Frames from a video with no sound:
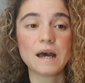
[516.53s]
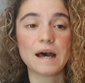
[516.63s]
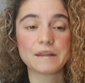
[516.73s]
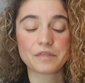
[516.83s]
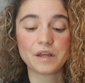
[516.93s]

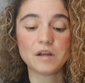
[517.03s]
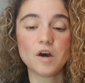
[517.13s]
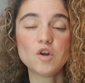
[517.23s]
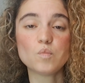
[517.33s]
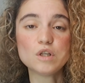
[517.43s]
and they
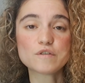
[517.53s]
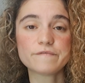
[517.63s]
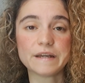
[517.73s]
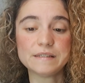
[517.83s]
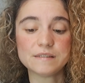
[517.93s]
learn which
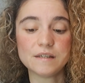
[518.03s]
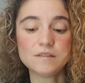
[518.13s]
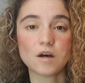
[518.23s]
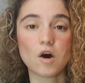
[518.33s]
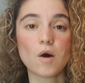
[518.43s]

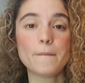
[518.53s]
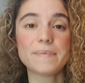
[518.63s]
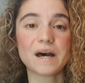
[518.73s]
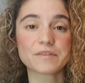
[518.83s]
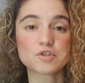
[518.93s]
faces are
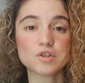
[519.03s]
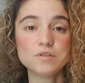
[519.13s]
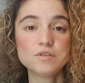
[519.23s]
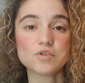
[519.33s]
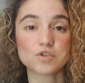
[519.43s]

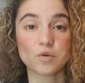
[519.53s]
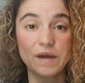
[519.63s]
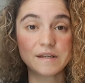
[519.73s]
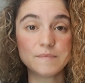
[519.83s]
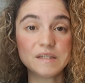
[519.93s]
pathogens, so
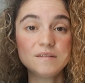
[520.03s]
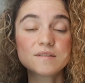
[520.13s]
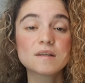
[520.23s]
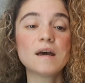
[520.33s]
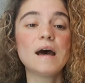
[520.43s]
enemies,